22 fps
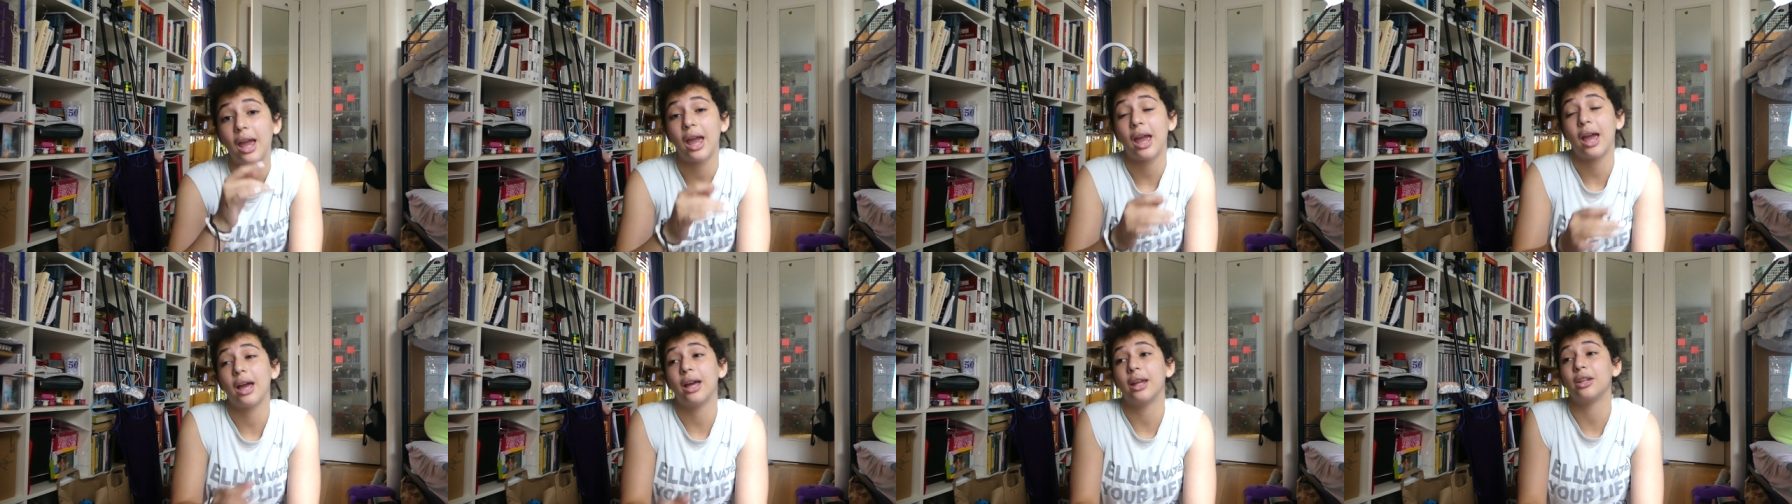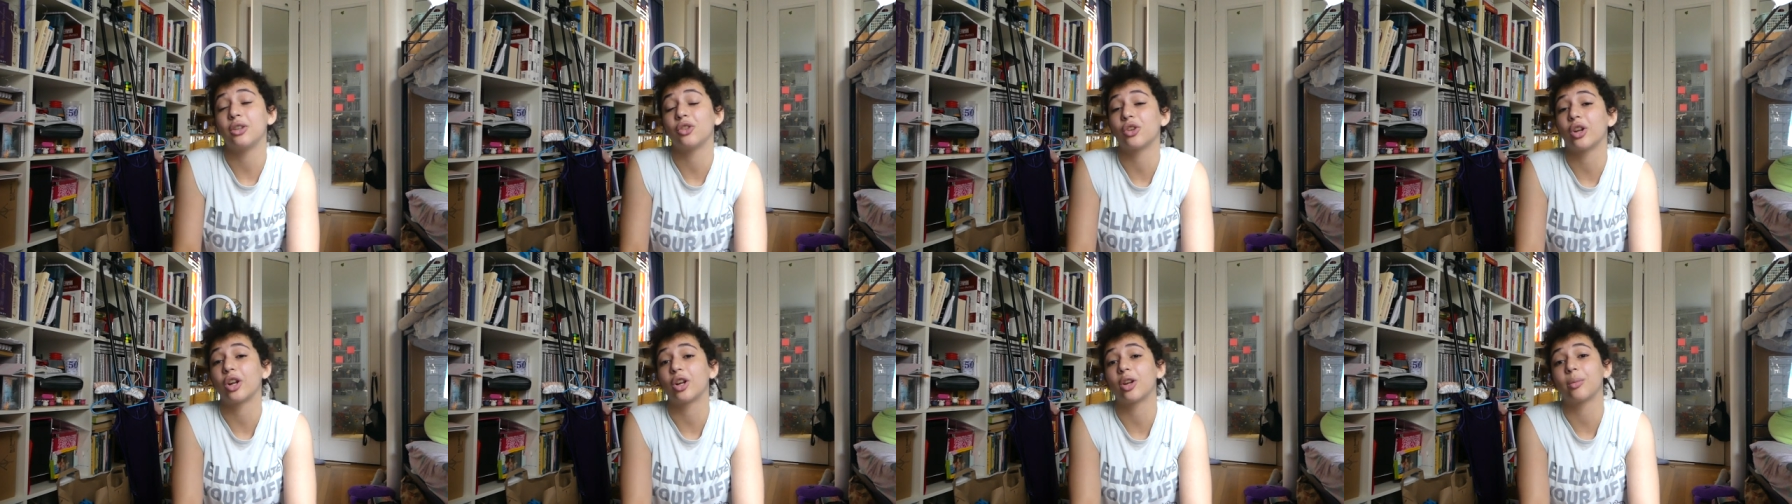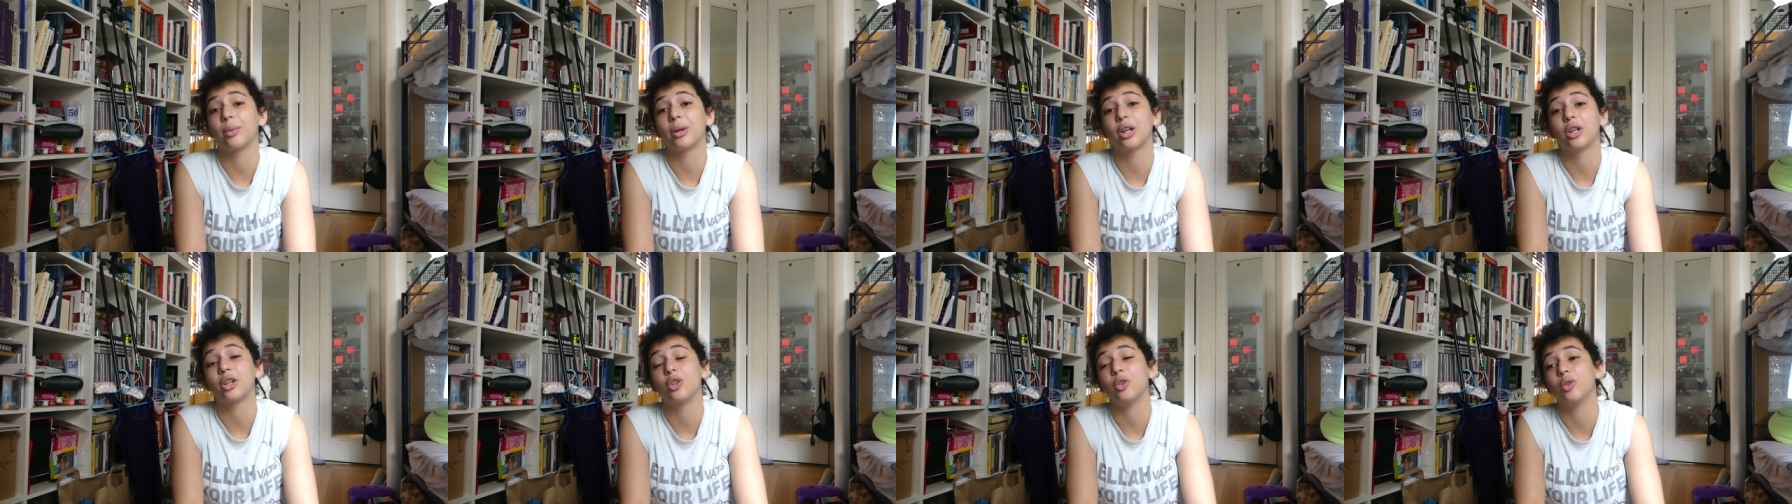And you're not going to
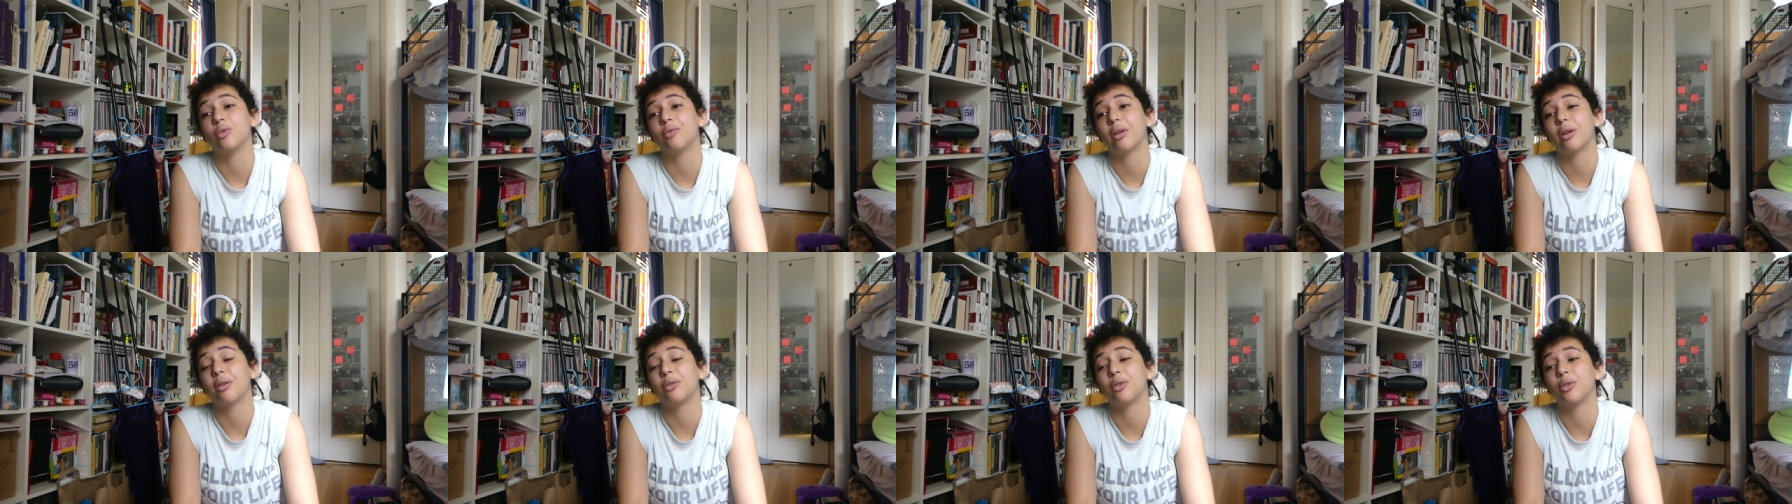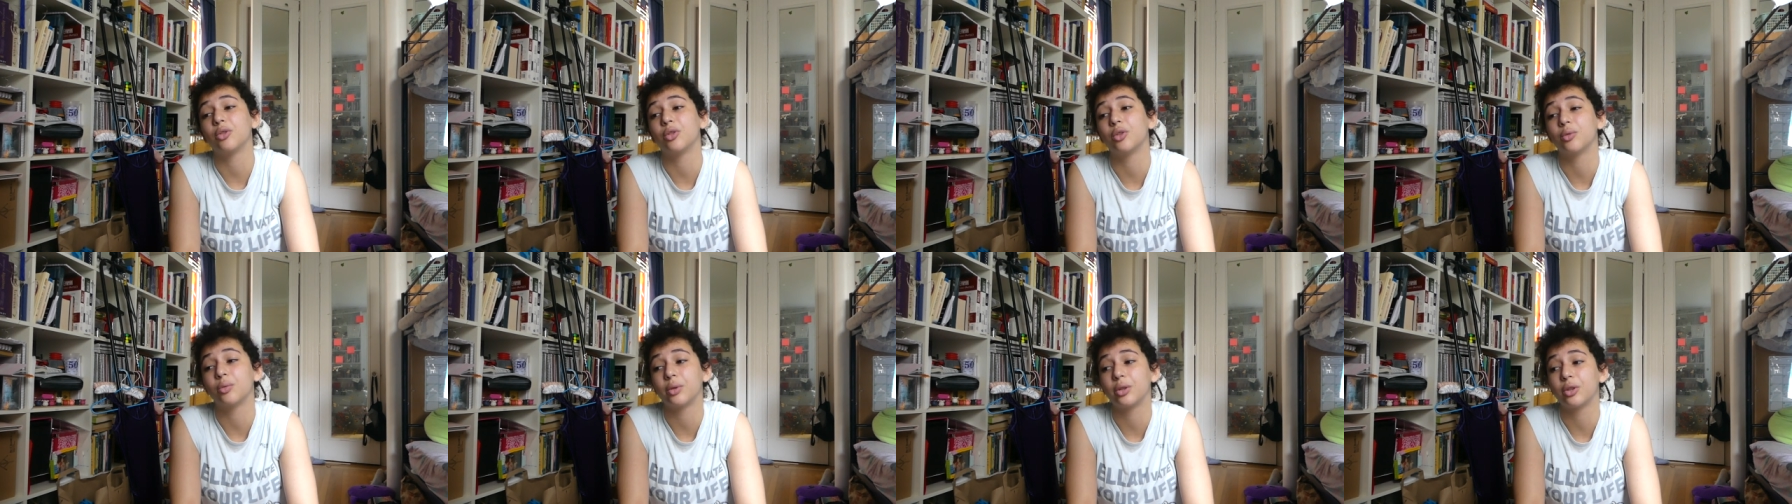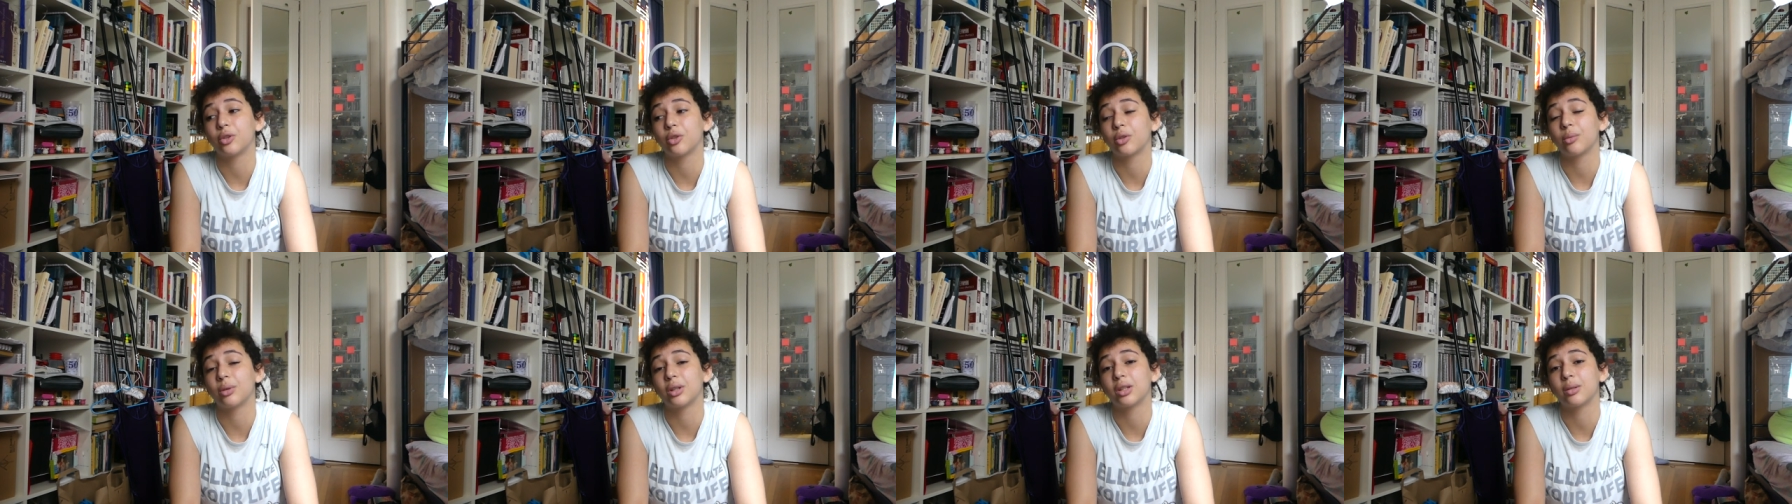bring a huge fan with you, so it's really
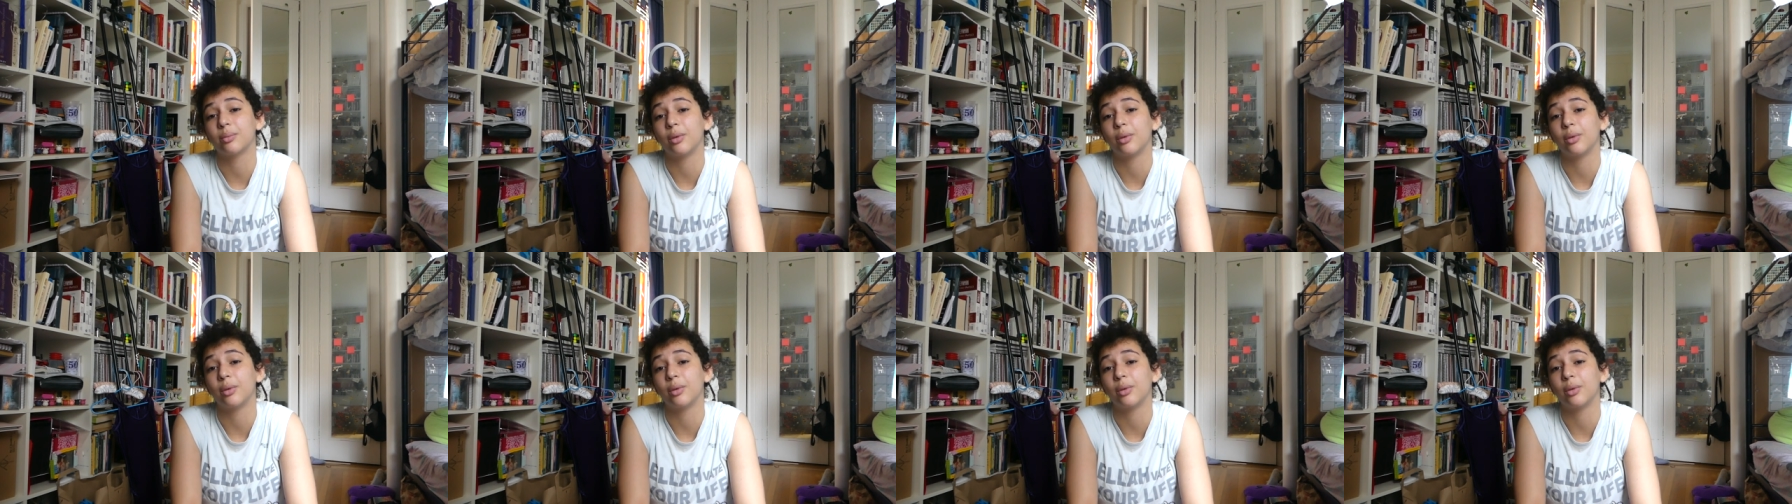just going to be a